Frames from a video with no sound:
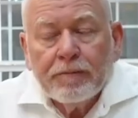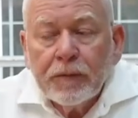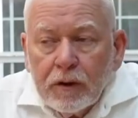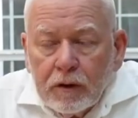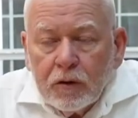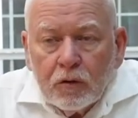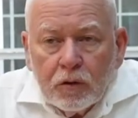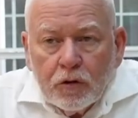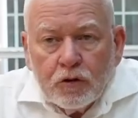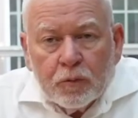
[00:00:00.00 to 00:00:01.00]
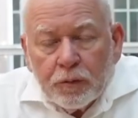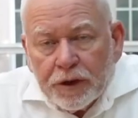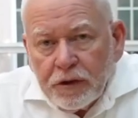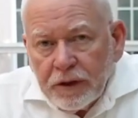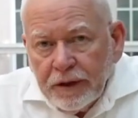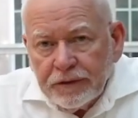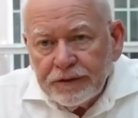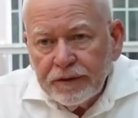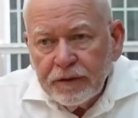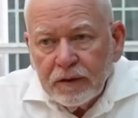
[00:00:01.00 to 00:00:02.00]
You can bring your
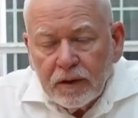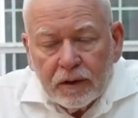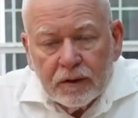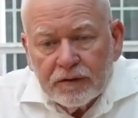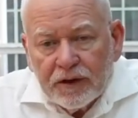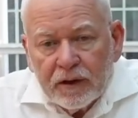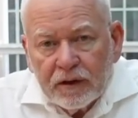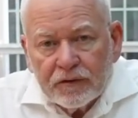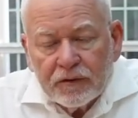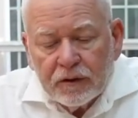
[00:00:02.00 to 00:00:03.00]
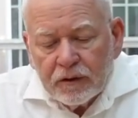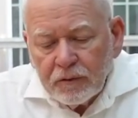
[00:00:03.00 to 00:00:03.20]
kids to stand next to you.